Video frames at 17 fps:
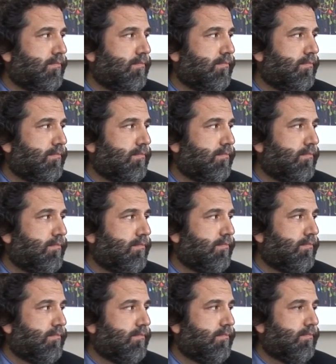
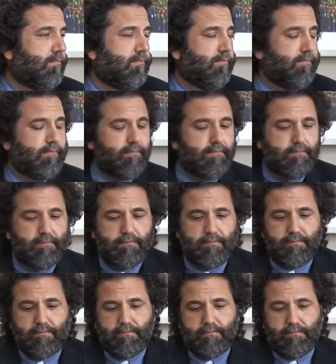
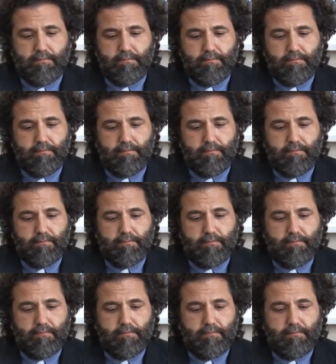
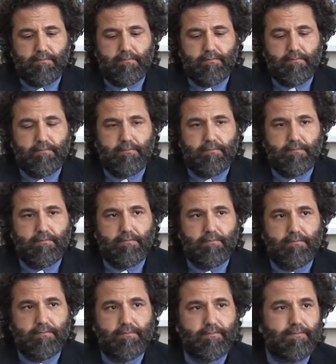
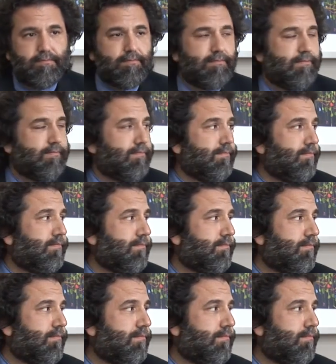
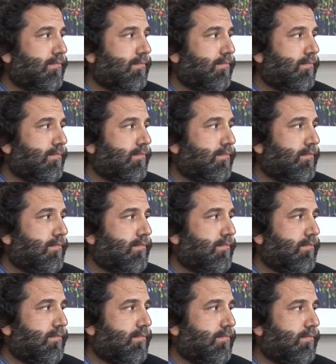
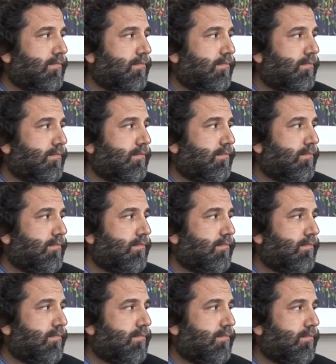This person isn't speaking.